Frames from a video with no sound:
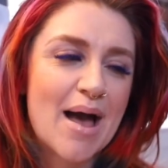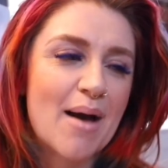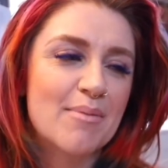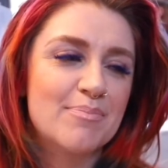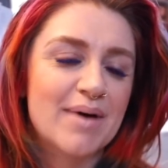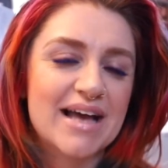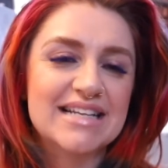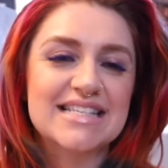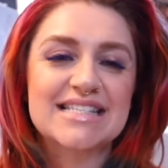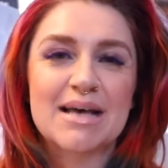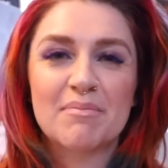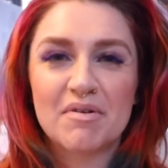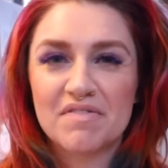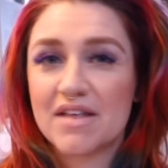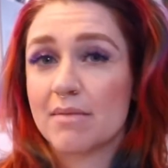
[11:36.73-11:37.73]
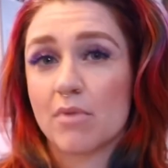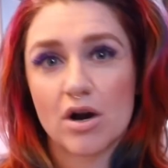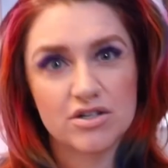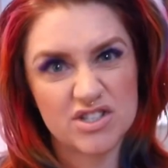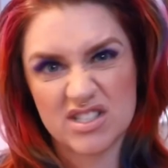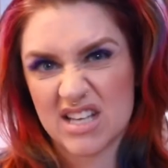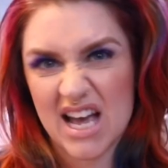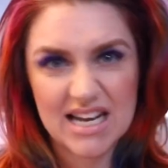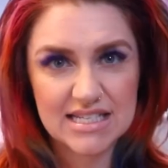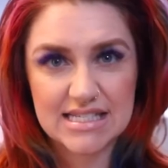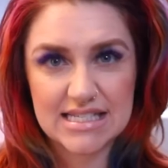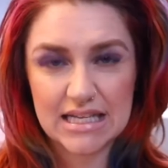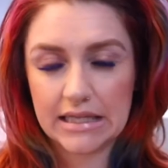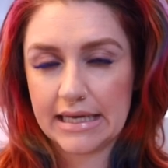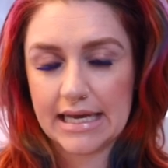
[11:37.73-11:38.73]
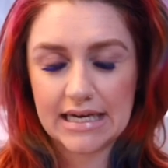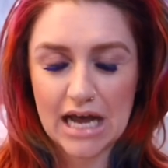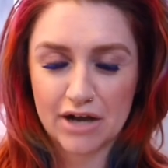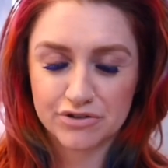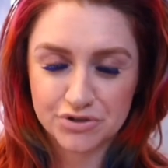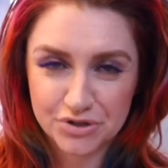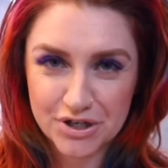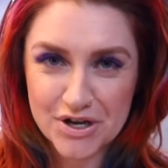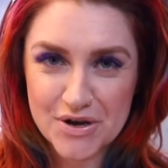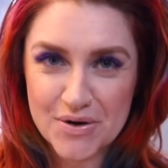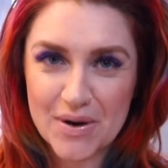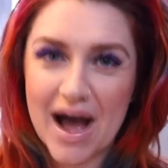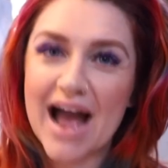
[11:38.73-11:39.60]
But some of them are just kind of silly and not true.